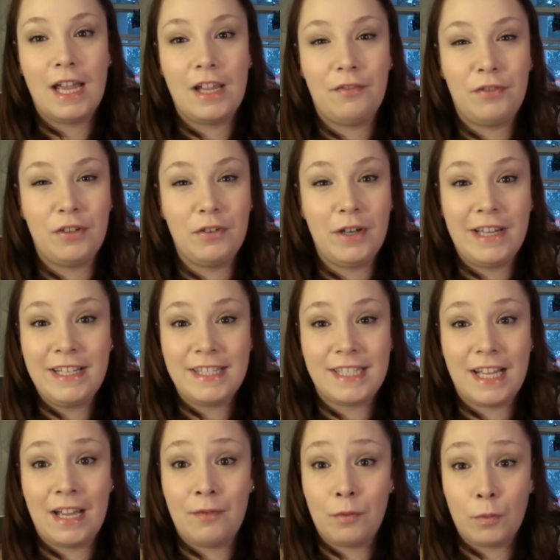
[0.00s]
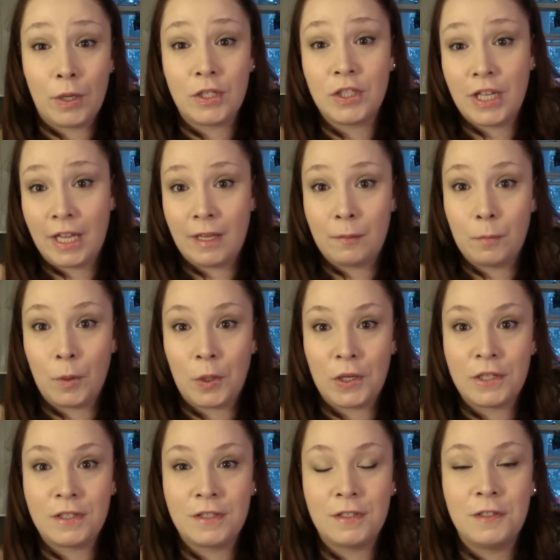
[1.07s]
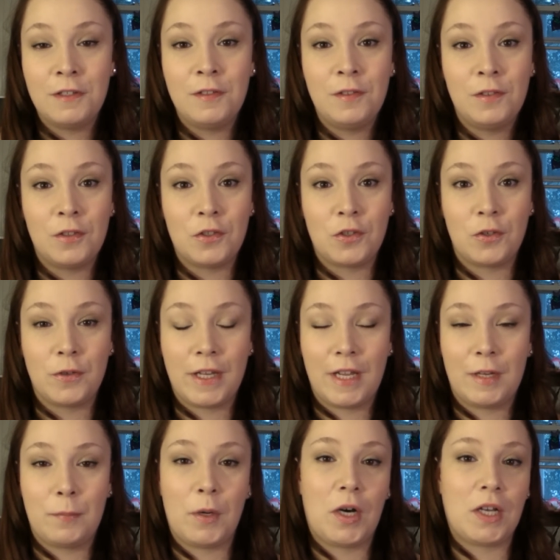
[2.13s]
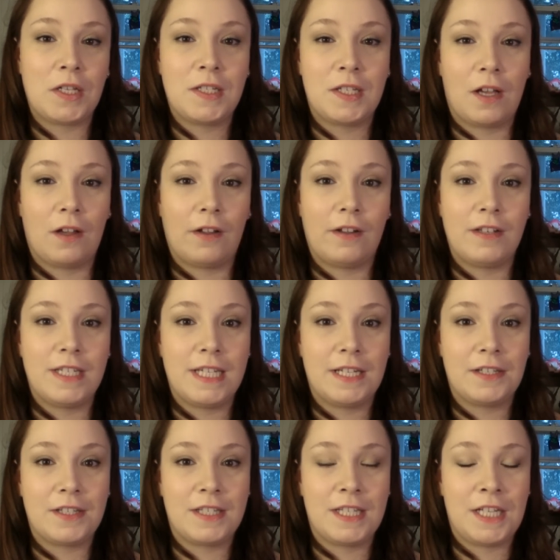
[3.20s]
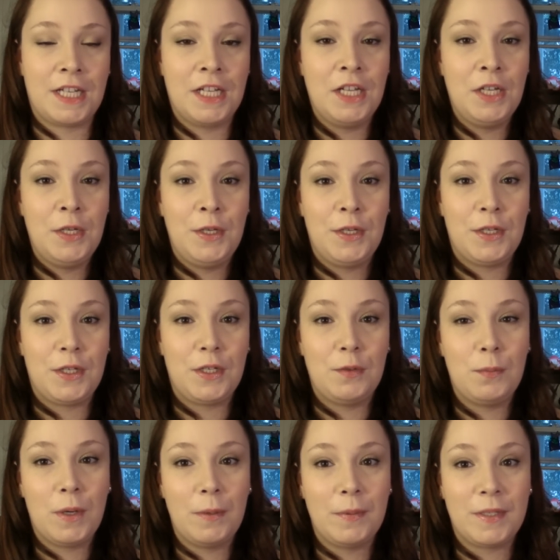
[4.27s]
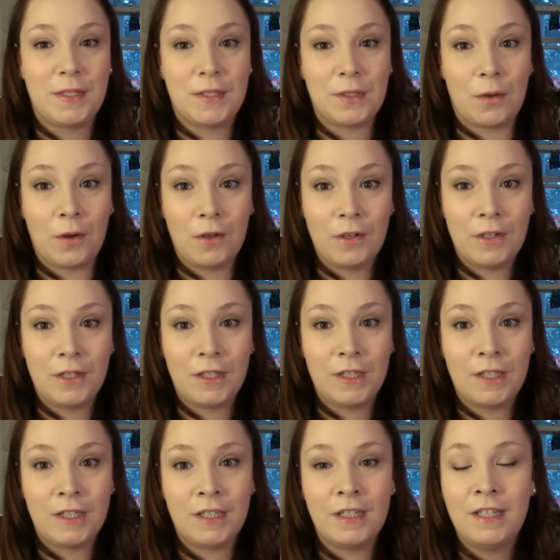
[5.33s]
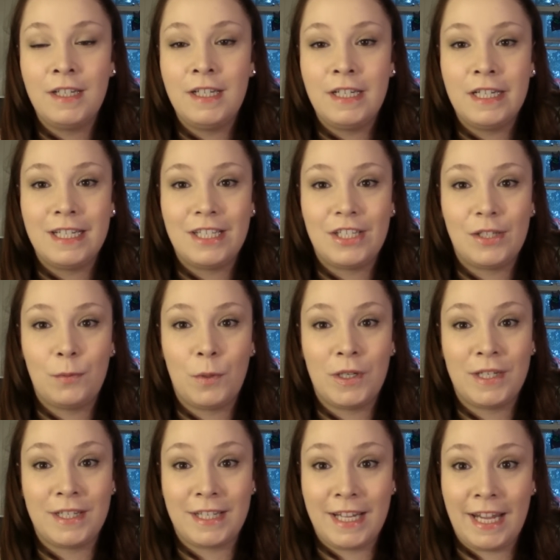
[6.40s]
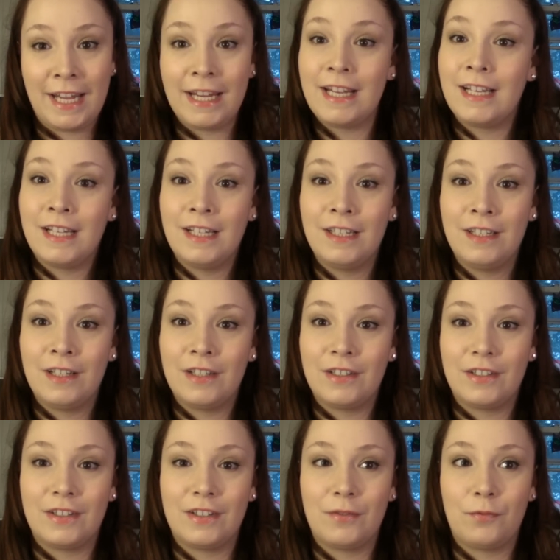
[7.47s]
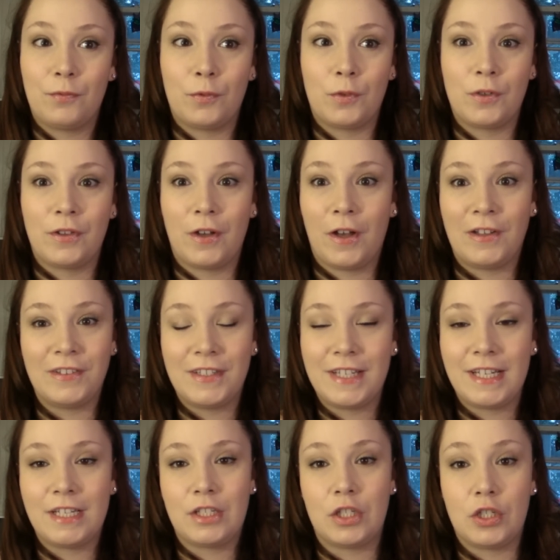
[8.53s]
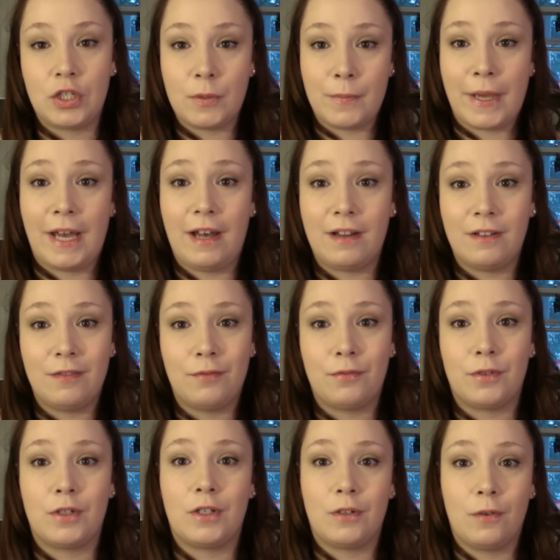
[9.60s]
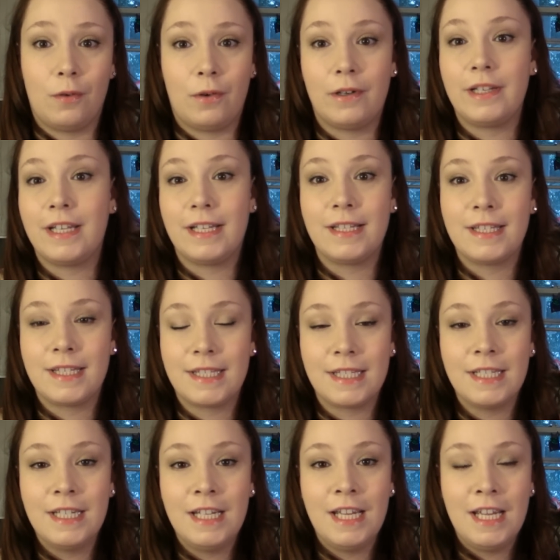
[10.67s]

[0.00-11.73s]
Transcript: If you guys ever watch Cake Boss, the show Cake Boss on TLC, you probably saw her. She wanted a cake for the holidays to jump out of for her audience.